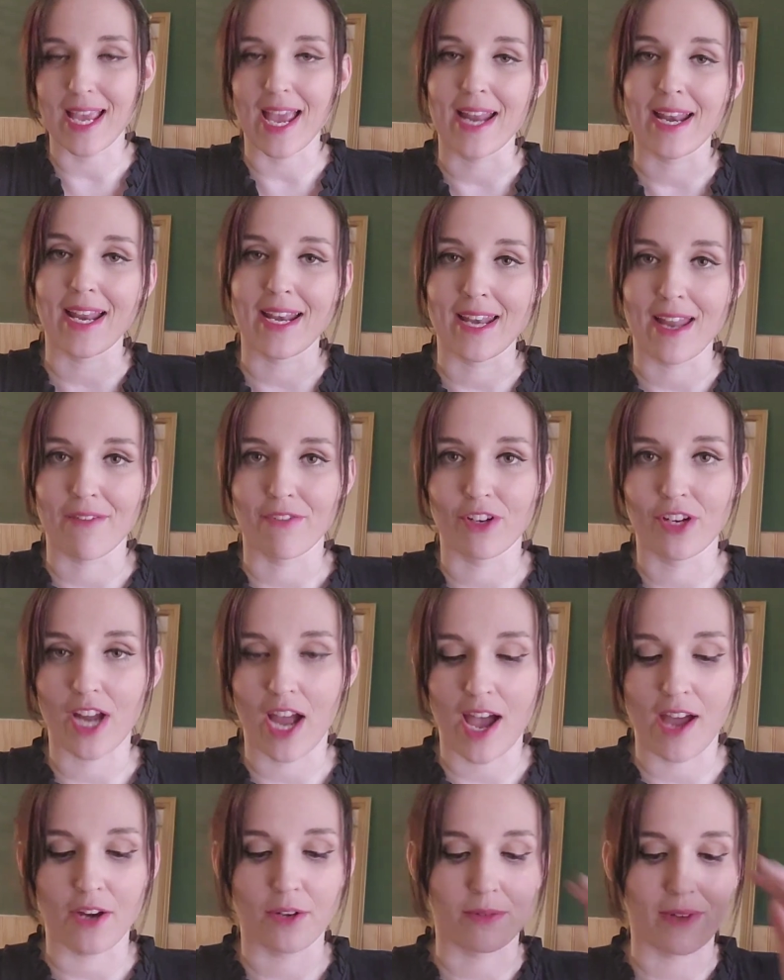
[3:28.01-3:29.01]
and I never
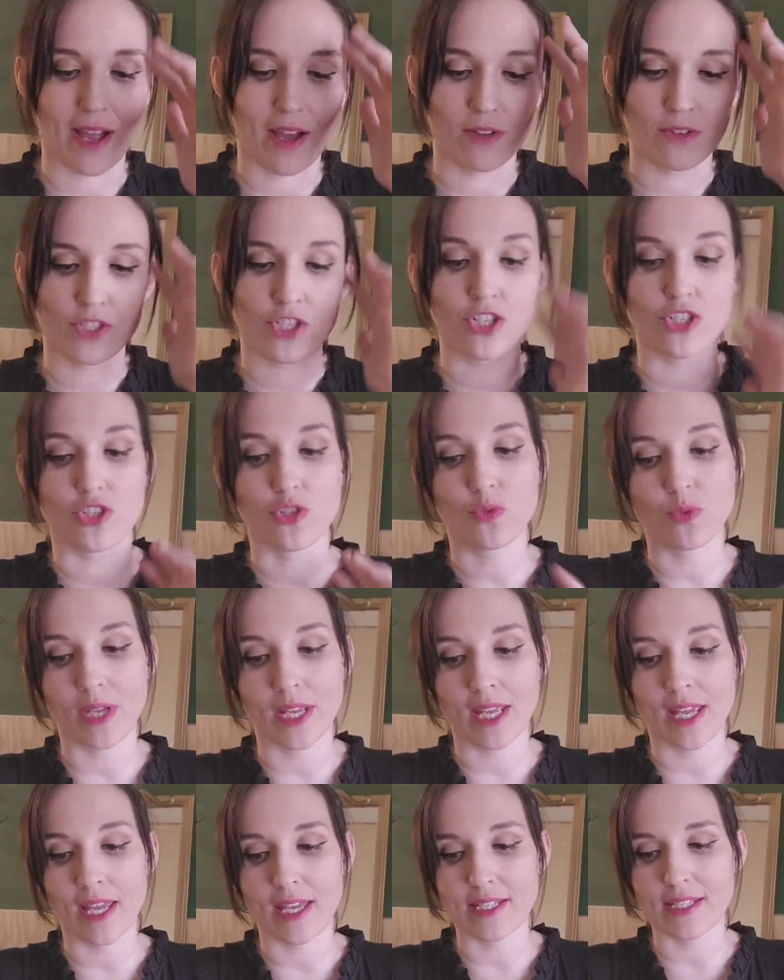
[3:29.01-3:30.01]
got around to
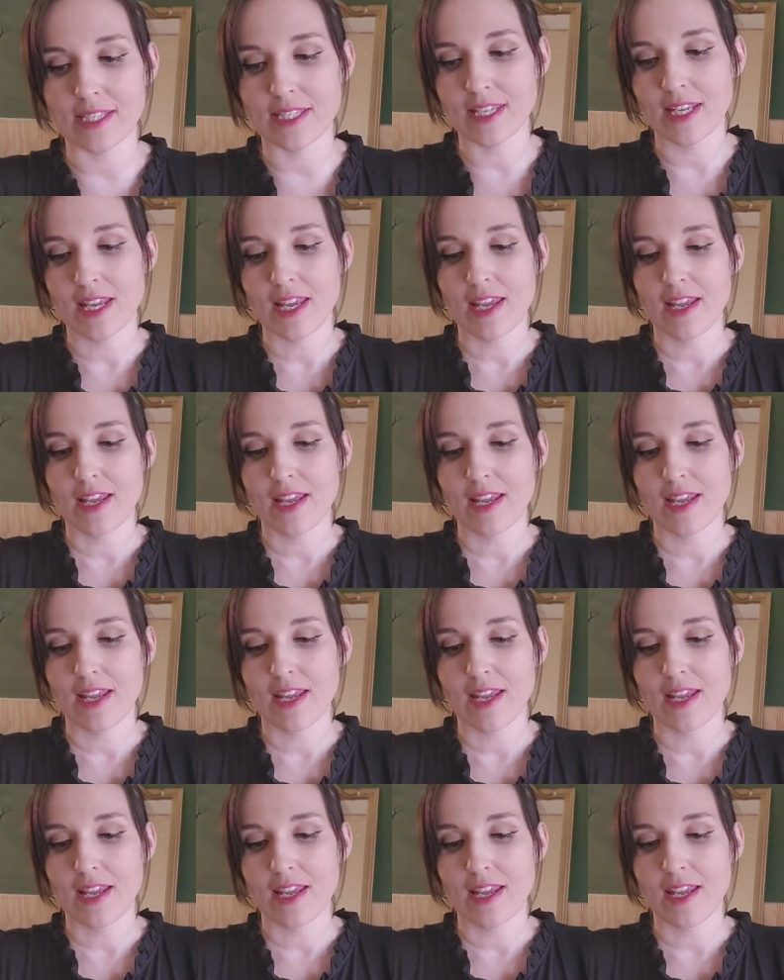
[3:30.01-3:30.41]
doing it.